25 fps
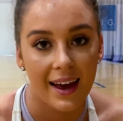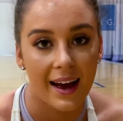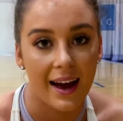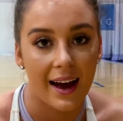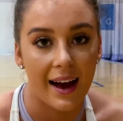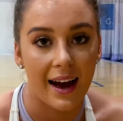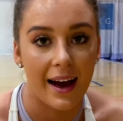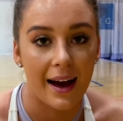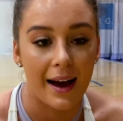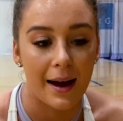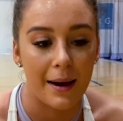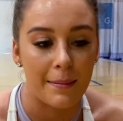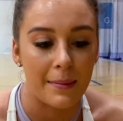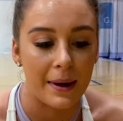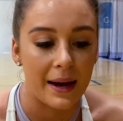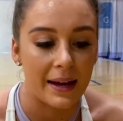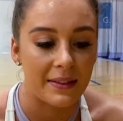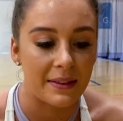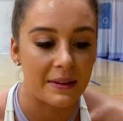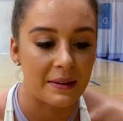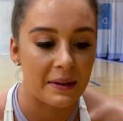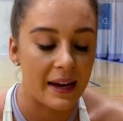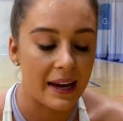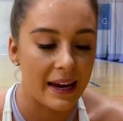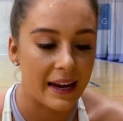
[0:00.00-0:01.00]
At
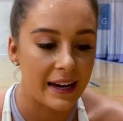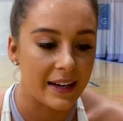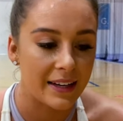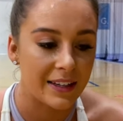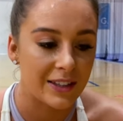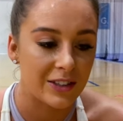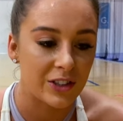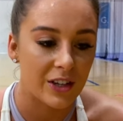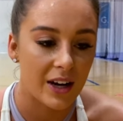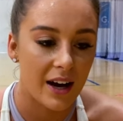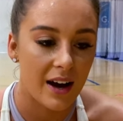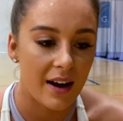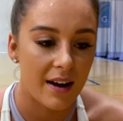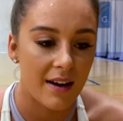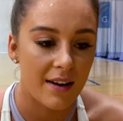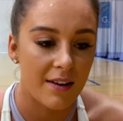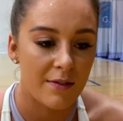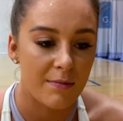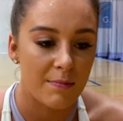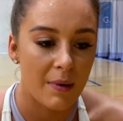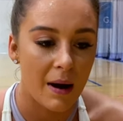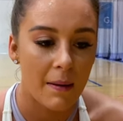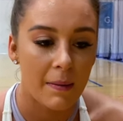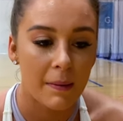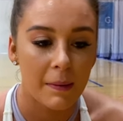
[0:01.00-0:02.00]
the age of
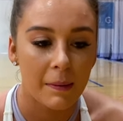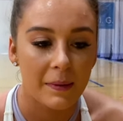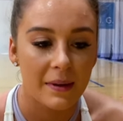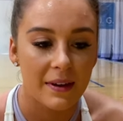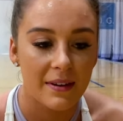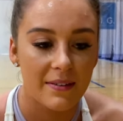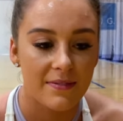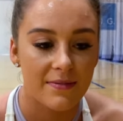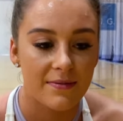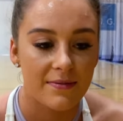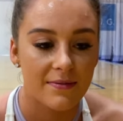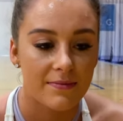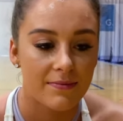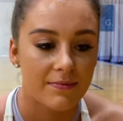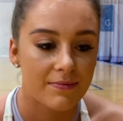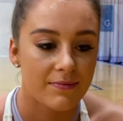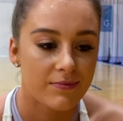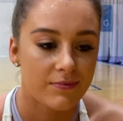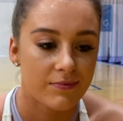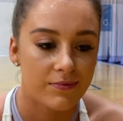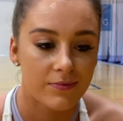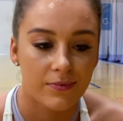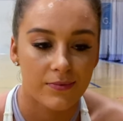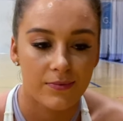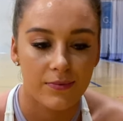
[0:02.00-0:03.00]
probably
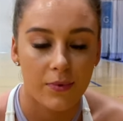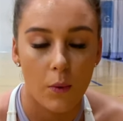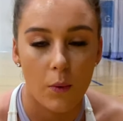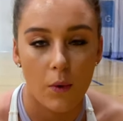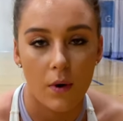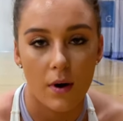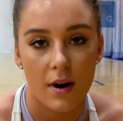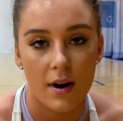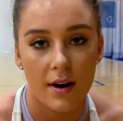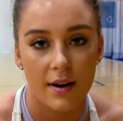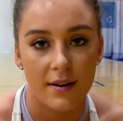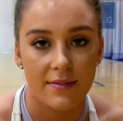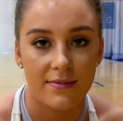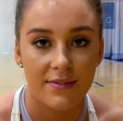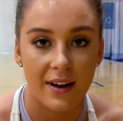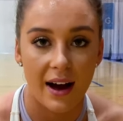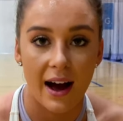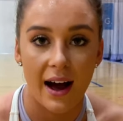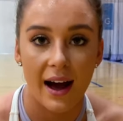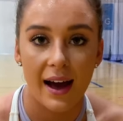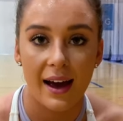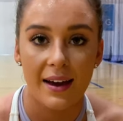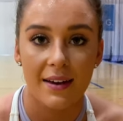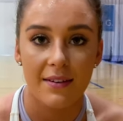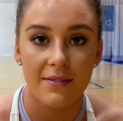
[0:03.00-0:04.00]
4 or 5,
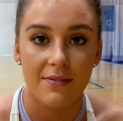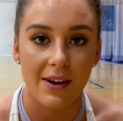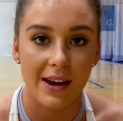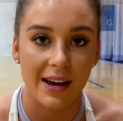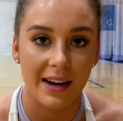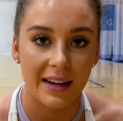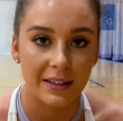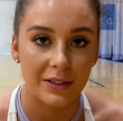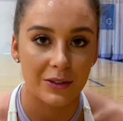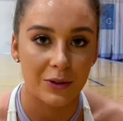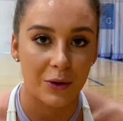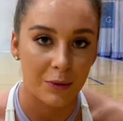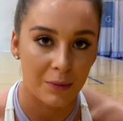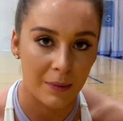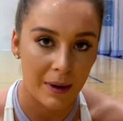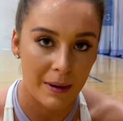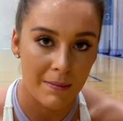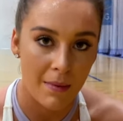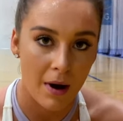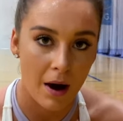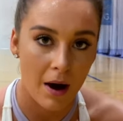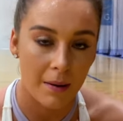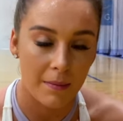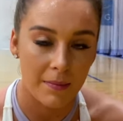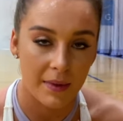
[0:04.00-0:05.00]
I told my
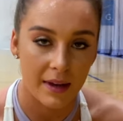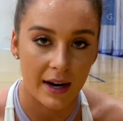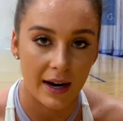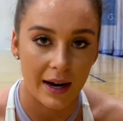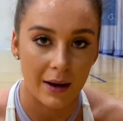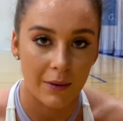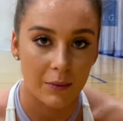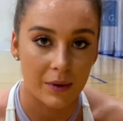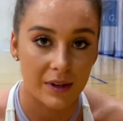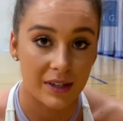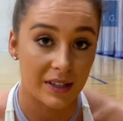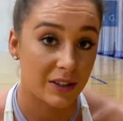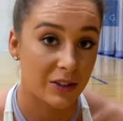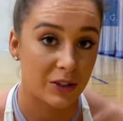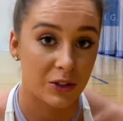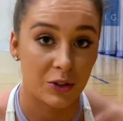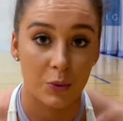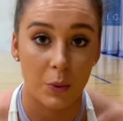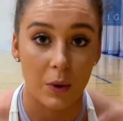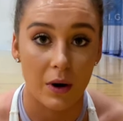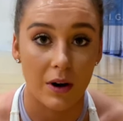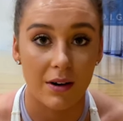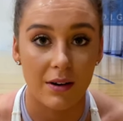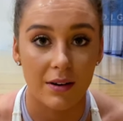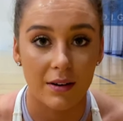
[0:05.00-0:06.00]
mom that I wanted to
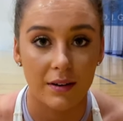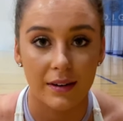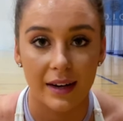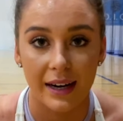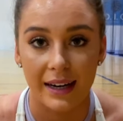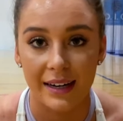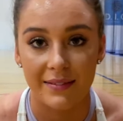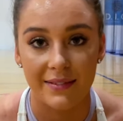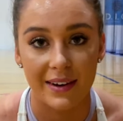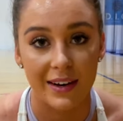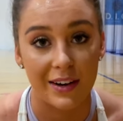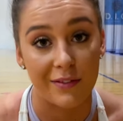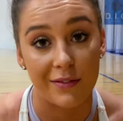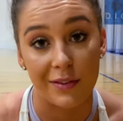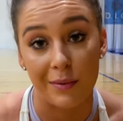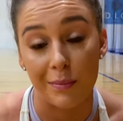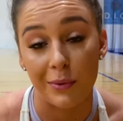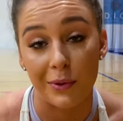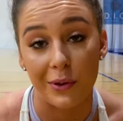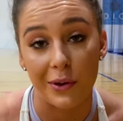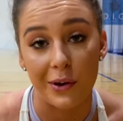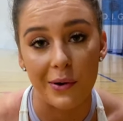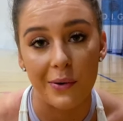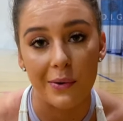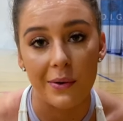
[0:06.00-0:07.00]
twirl, kind of out of the
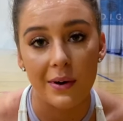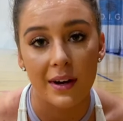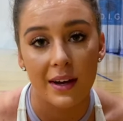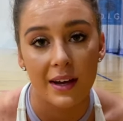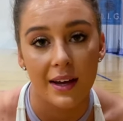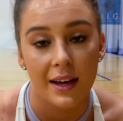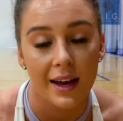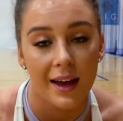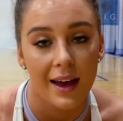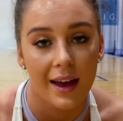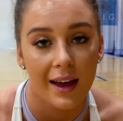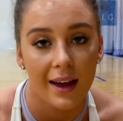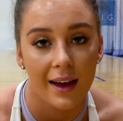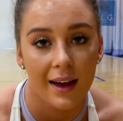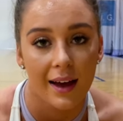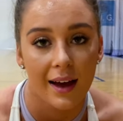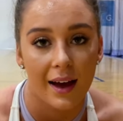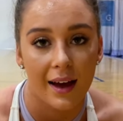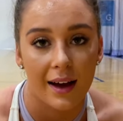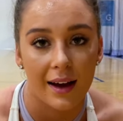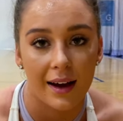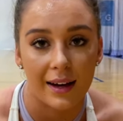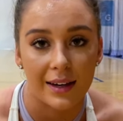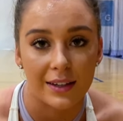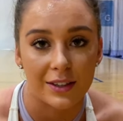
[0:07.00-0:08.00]
blue.
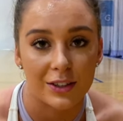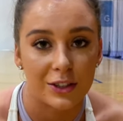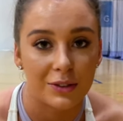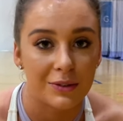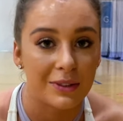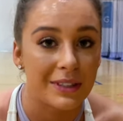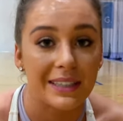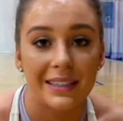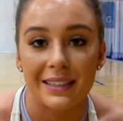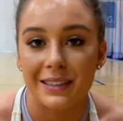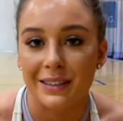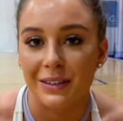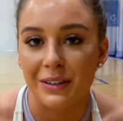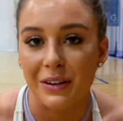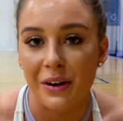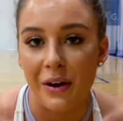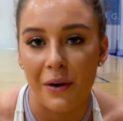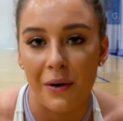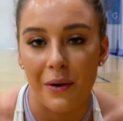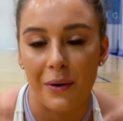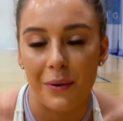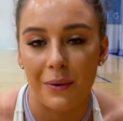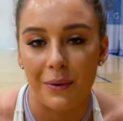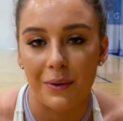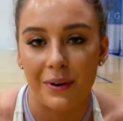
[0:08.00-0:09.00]
She really didn't
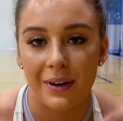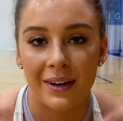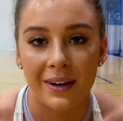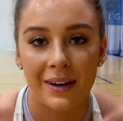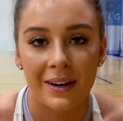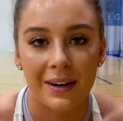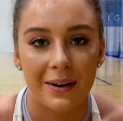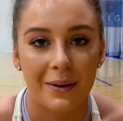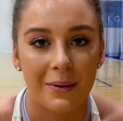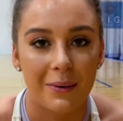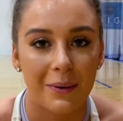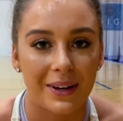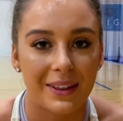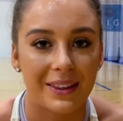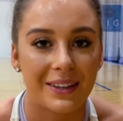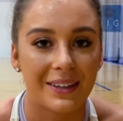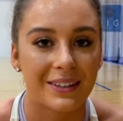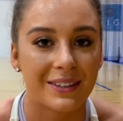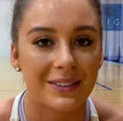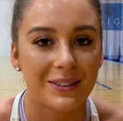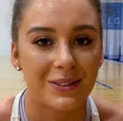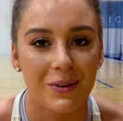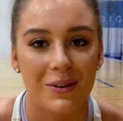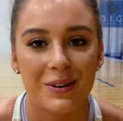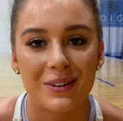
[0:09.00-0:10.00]
know what
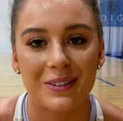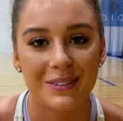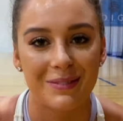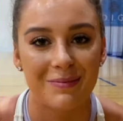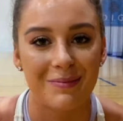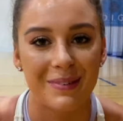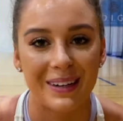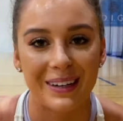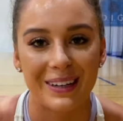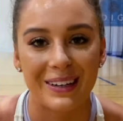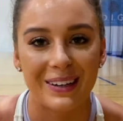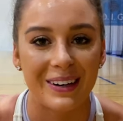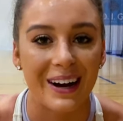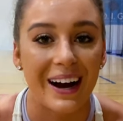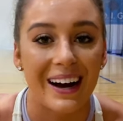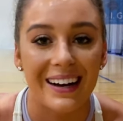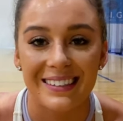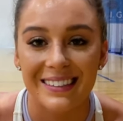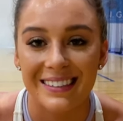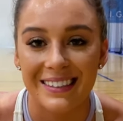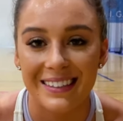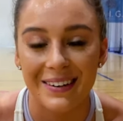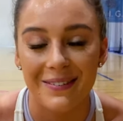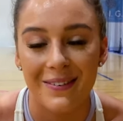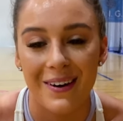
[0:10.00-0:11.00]
the source of my
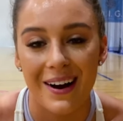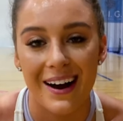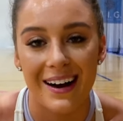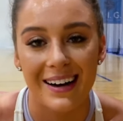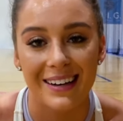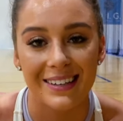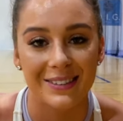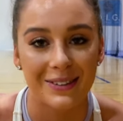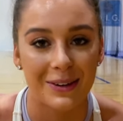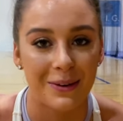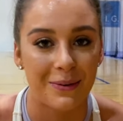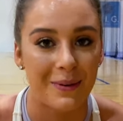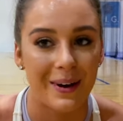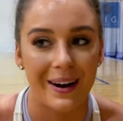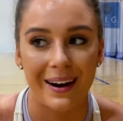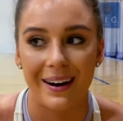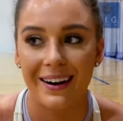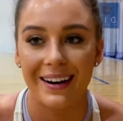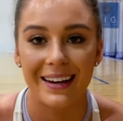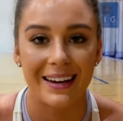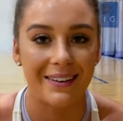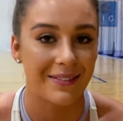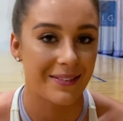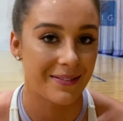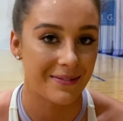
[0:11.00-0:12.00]
curiosity was or where
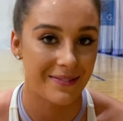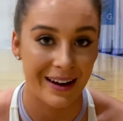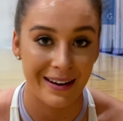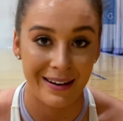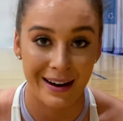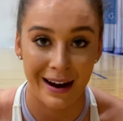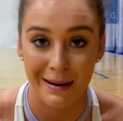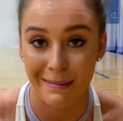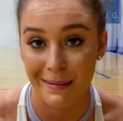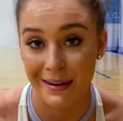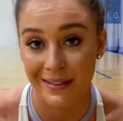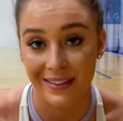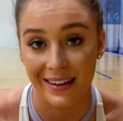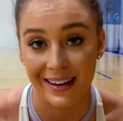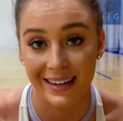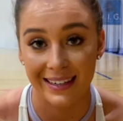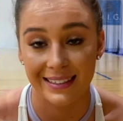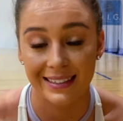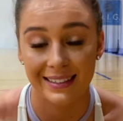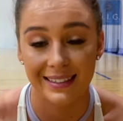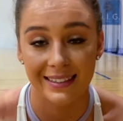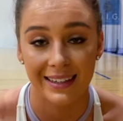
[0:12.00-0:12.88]
I even found out about this.